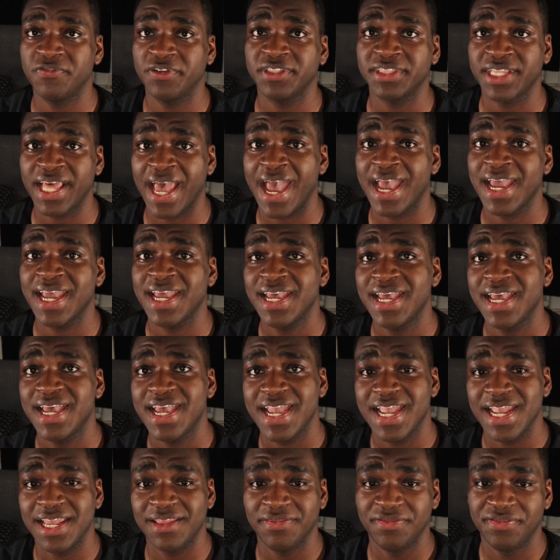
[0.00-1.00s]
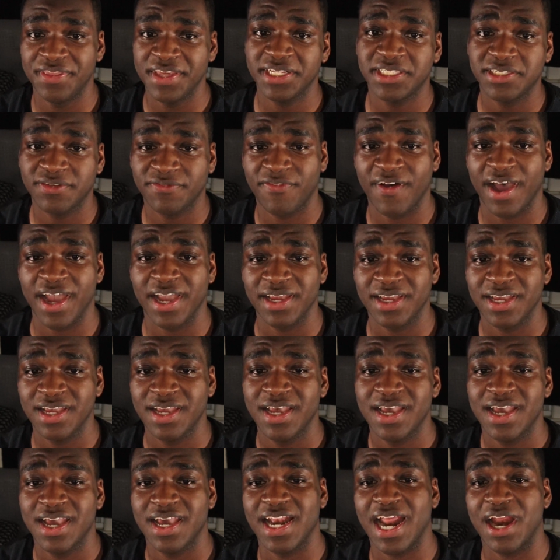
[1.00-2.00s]
that in this fight.
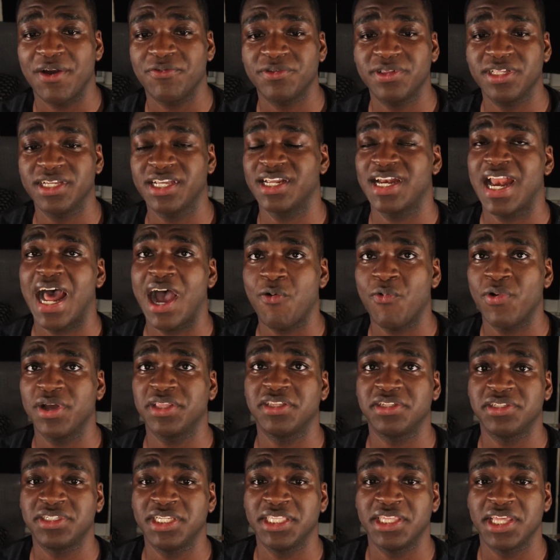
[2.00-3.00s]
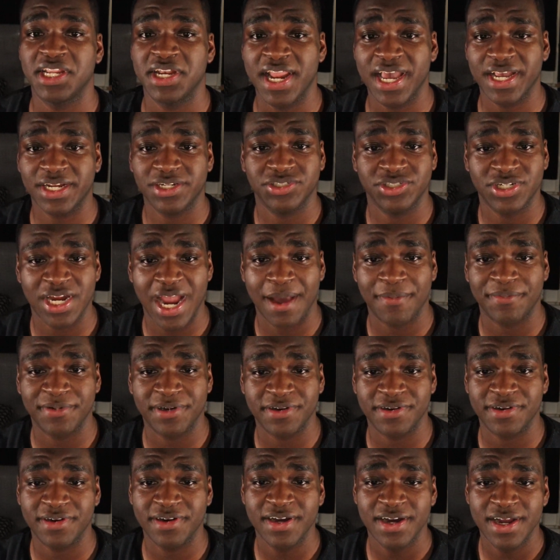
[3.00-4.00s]
And I really cannot wait to see the next
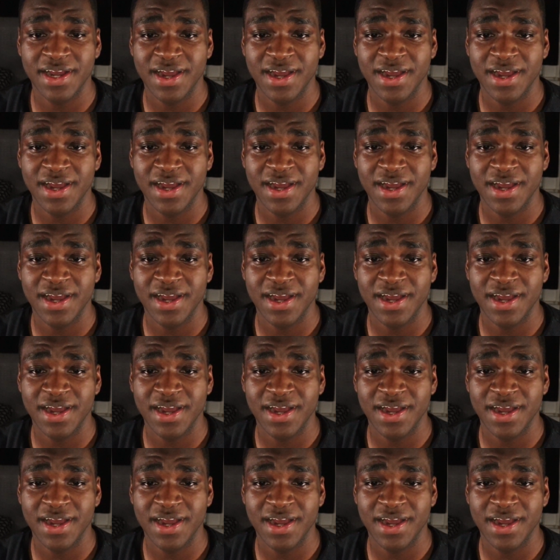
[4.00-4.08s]
chapter,